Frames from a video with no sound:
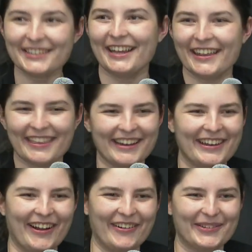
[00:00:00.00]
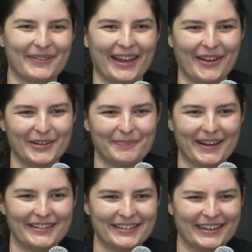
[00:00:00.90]
Yeah, thank you. I was
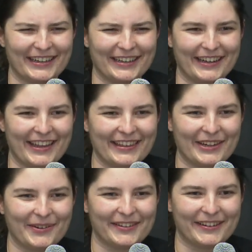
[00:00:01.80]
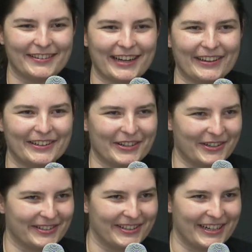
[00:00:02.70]
painting I think it was a stellar
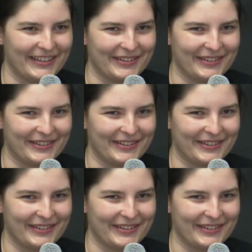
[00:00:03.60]
nursery,